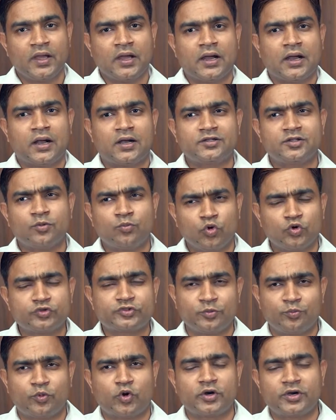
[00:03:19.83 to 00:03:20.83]
And the most
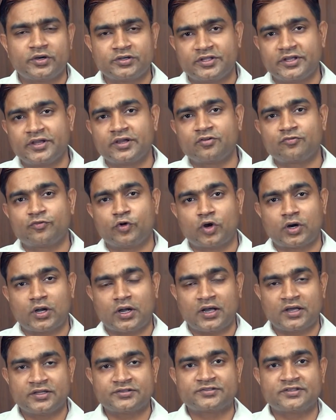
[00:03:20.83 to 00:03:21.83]
important thing for
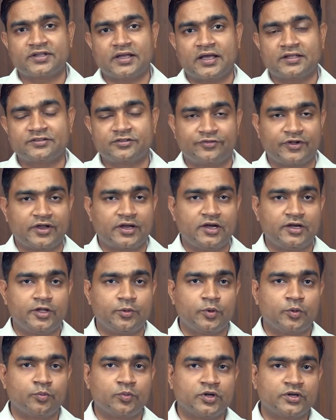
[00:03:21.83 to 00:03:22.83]
us as a faculty
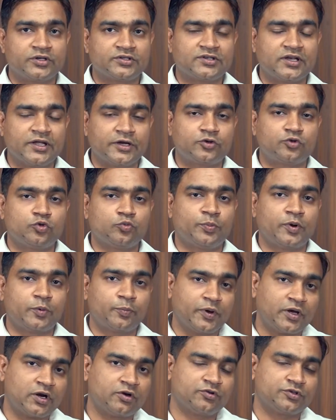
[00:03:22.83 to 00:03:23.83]
member is, like, to
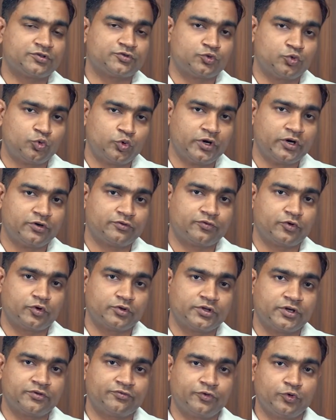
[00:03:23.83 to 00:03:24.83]
prepare our students for
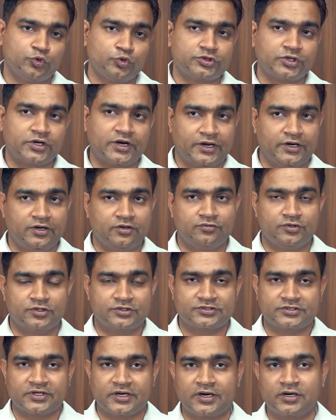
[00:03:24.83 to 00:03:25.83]
their future
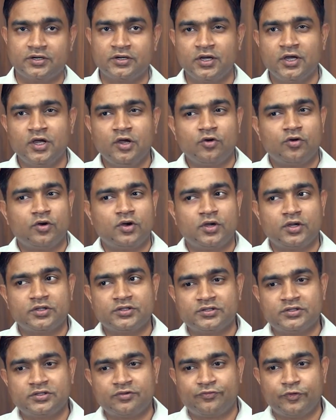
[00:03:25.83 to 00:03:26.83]
endeavors and
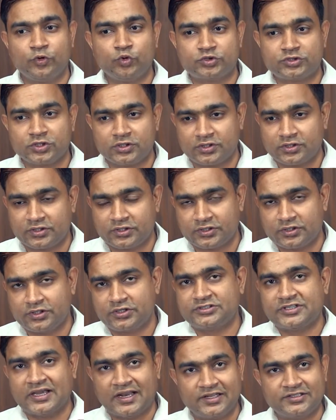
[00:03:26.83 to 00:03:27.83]
the future
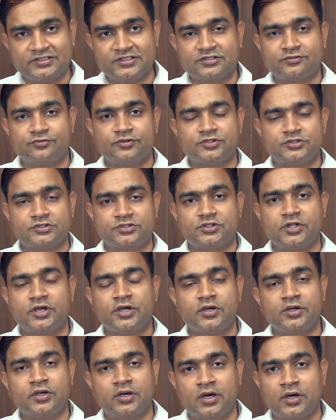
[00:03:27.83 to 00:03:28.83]
challenges which
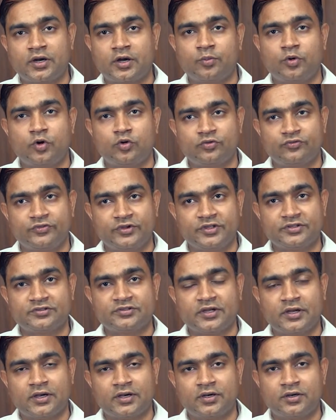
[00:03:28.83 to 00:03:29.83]
they are about to
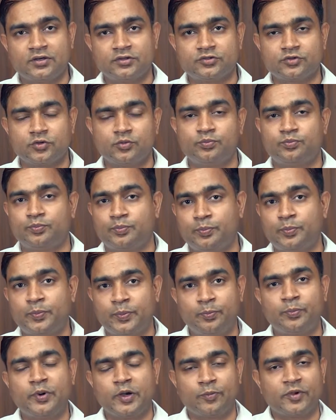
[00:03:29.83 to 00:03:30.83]
face. So
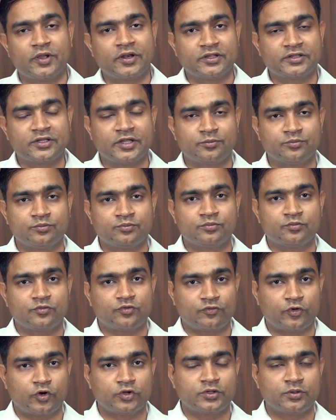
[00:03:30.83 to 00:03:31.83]
preparing them
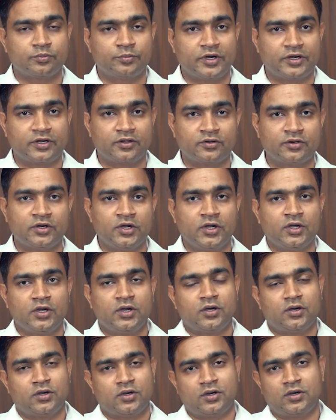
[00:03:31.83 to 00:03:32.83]
for the
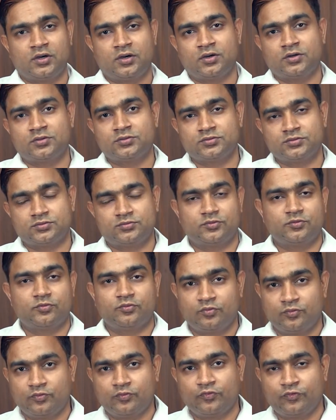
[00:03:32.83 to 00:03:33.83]
better
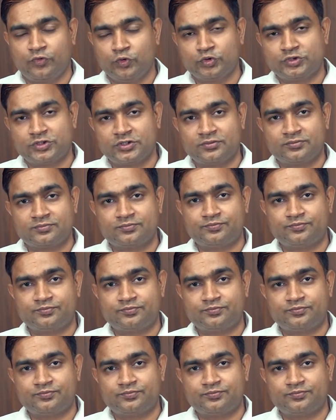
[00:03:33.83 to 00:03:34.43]
future.